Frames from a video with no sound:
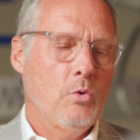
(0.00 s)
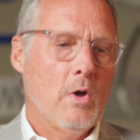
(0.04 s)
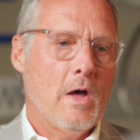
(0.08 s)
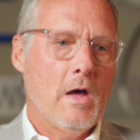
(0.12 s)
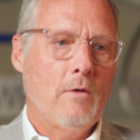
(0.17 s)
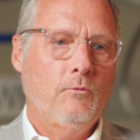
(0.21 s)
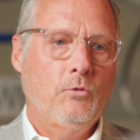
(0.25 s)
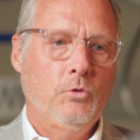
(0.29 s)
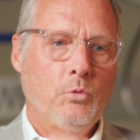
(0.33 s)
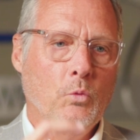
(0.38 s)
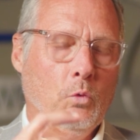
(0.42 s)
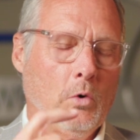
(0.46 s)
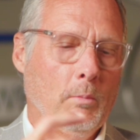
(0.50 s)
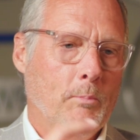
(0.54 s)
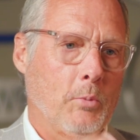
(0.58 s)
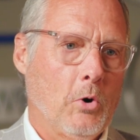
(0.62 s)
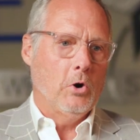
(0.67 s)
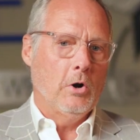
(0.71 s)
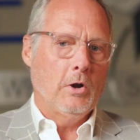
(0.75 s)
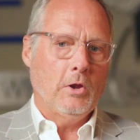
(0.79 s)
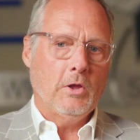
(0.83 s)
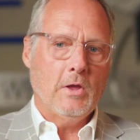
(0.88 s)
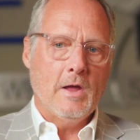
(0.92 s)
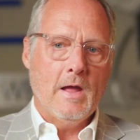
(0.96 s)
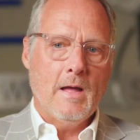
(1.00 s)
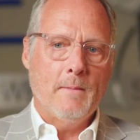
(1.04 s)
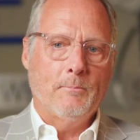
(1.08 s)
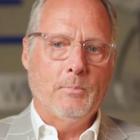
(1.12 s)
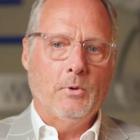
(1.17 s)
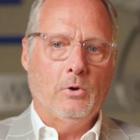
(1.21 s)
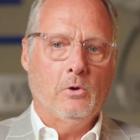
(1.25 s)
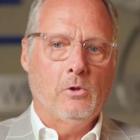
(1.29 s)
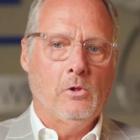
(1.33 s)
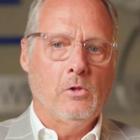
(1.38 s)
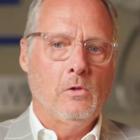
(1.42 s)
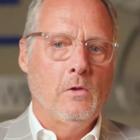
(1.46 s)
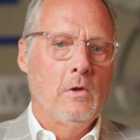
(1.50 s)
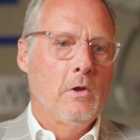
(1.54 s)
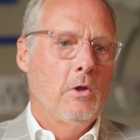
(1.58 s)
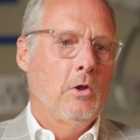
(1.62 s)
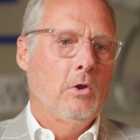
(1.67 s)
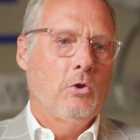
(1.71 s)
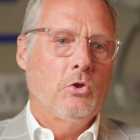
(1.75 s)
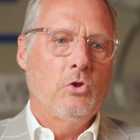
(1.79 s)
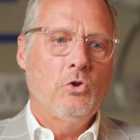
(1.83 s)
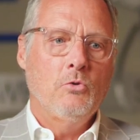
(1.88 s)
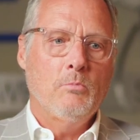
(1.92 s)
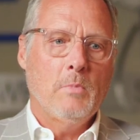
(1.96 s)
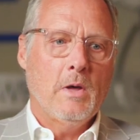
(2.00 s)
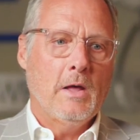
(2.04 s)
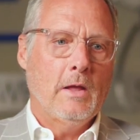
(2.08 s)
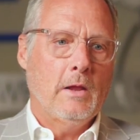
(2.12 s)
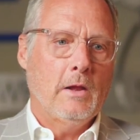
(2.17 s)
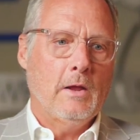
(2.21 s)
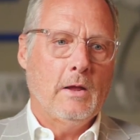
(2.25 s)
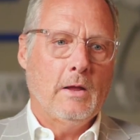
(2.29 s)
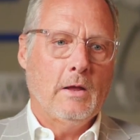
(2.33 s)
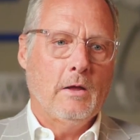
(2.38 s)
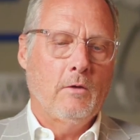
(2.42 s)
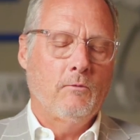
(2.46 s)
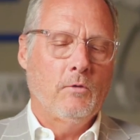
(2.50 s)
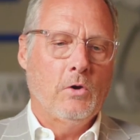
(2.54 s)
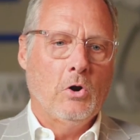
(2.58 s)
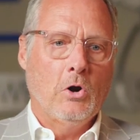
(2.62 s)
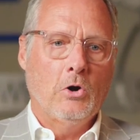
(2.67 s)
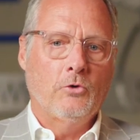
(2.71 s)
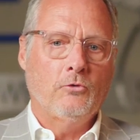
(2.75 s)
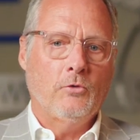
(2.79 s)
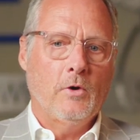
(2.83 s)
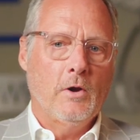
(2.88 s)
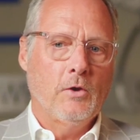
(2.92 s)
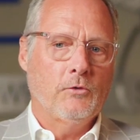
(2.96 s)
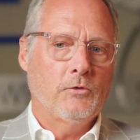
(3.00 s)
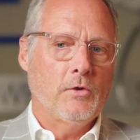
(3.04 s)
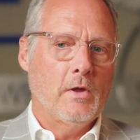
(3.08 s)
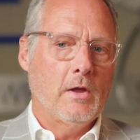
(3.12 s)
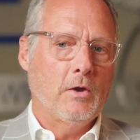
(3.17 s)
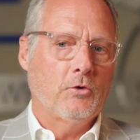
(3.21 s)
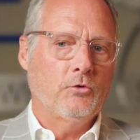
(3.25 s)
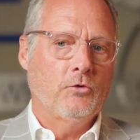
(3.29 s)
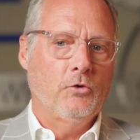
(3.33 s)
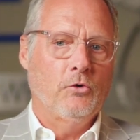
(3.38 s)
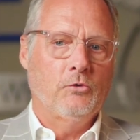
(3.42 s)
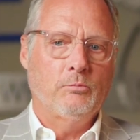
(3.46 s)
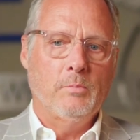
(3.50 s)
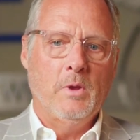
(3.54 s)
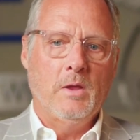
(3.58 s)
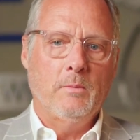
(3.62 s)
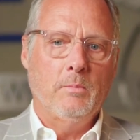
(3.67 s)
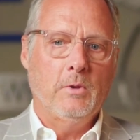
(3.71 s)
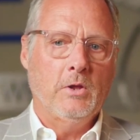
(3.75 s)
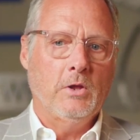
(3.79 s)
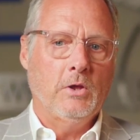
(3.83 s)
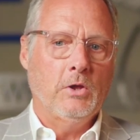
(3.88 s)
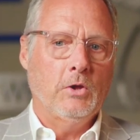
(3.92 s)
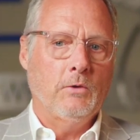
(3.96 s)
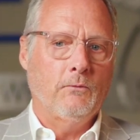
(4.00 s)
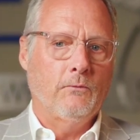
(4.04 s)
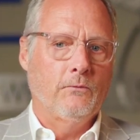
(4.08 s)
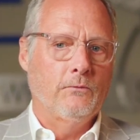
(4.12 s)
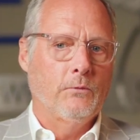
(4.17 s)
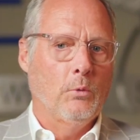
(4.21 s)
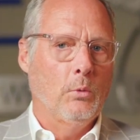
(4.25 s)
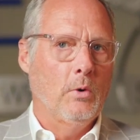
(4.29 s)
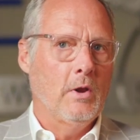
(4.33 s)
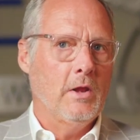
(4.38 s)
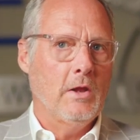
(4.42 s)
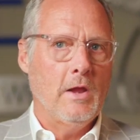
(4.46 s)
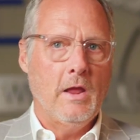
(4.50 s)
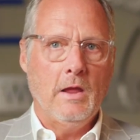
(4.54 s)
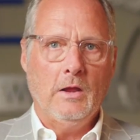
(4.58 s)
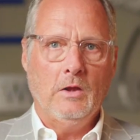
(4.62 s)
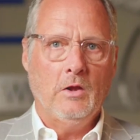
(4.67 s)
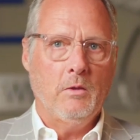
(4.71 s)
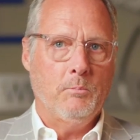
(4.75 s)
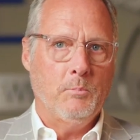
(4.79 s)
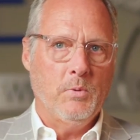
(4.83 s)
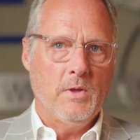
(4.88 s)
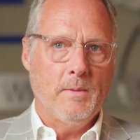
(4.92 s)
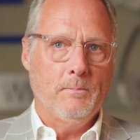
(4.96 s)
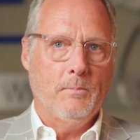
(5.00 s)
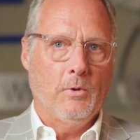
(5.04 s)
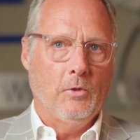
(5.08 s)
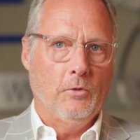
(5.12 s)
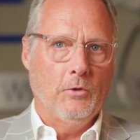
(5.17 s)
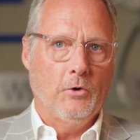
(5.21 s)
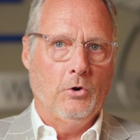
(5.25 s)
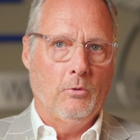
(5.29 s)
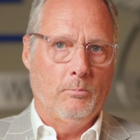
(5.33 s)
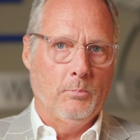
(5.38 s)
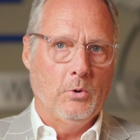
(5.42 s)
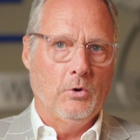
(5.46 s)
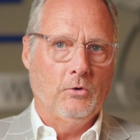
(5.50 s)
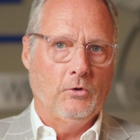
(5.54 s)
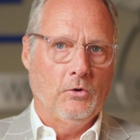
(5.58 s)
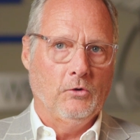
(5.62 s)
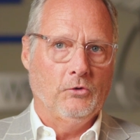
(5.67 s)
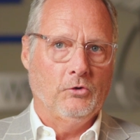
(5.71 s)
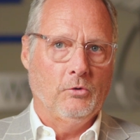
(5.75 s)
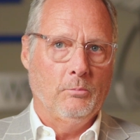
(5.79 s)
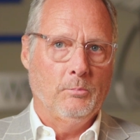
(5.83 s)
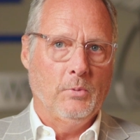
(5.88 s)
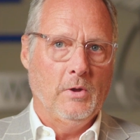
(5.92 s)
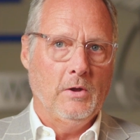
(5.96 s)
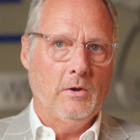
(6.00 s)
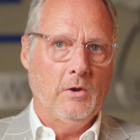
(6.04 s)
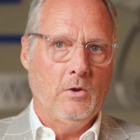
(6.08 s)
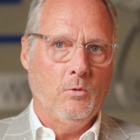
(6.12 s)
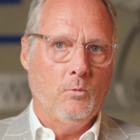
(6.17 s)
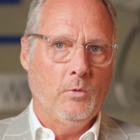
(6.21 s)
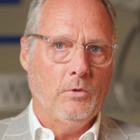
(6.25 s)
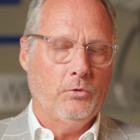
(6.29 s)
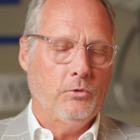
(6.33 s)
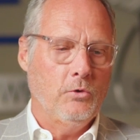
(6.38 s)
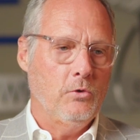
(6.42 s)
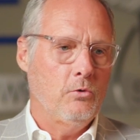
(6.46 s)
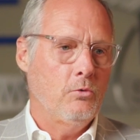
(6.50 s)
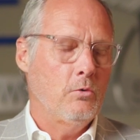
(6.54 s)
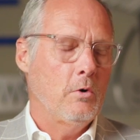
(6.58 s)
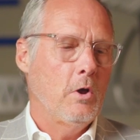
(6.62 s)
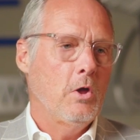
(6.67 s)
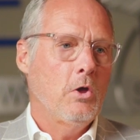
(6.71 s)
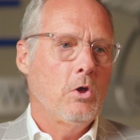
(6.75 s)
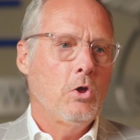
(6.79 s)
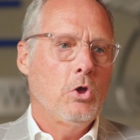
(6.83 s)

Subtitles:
have your part of capital. You might have, in our transactions, maybe 40 to 80 people that are participating with you.